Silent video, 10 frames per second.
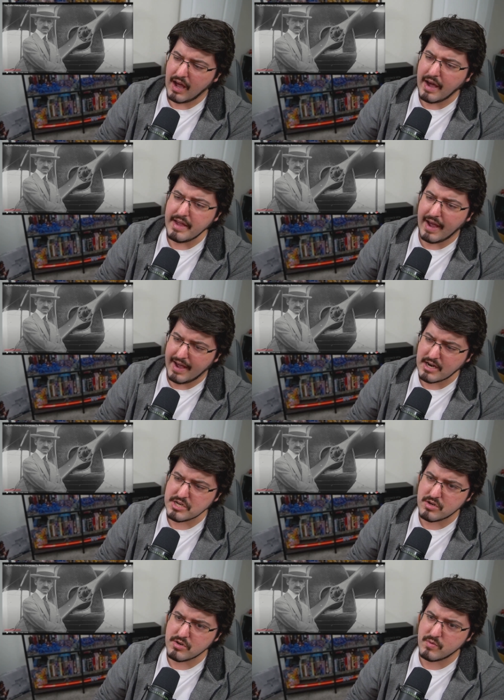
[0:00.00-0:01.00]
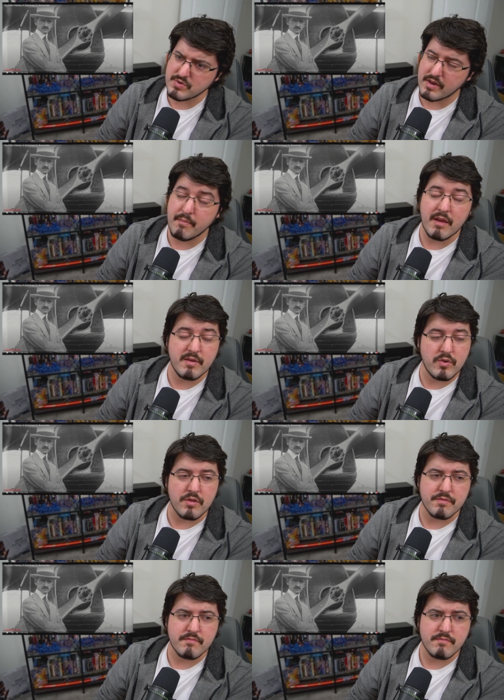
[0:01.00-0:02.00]
I actually don't know which one. It might have been
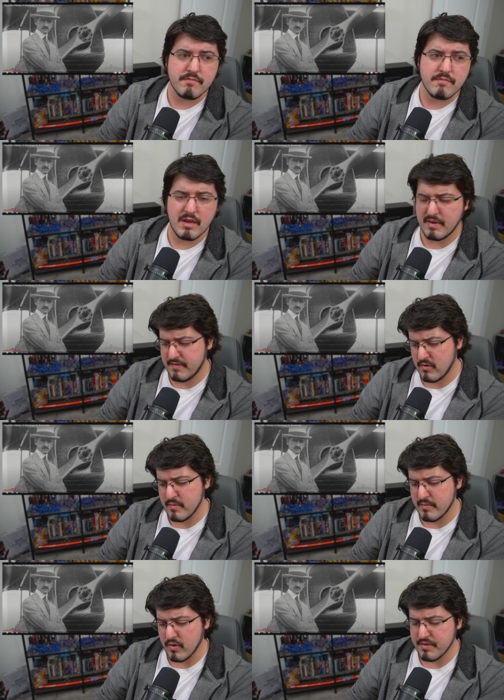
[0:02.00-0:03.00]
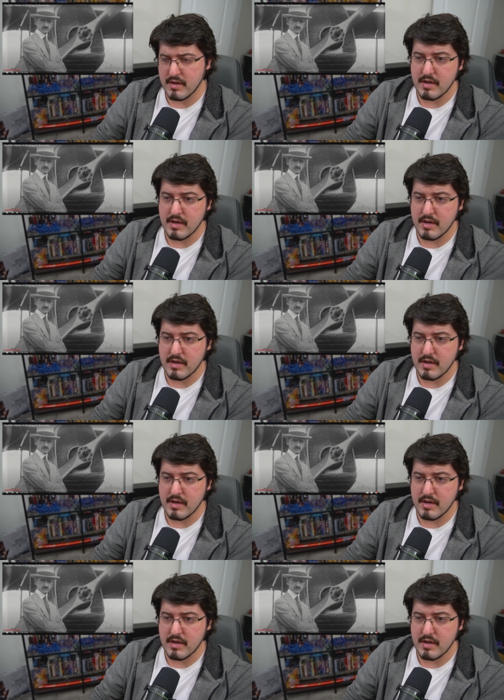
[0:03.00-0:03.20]
both. It might very well be both.